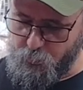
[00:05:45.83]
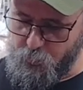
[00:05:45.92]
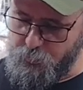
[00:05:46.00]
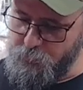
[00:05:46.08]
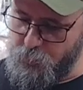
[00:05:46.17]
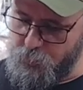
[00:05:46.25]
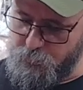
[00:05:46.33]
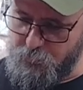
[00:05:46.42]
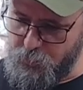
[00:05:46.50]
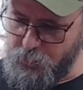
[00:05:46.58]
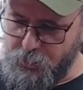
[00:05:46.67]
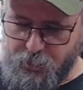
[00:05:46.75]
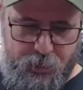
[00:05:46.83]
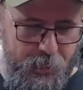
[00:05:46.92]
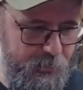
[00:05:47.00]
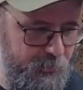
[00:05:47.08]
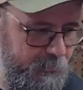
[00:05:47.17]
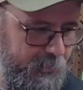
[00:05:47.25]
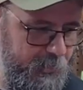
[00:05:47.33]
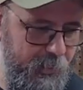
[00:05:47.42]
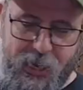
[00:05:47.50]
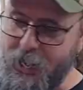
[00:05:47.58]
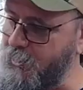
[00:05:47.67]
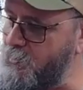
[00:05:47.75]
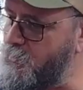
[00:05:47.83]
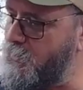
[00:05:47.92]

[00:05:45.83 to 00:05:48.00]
wood bow has to relax.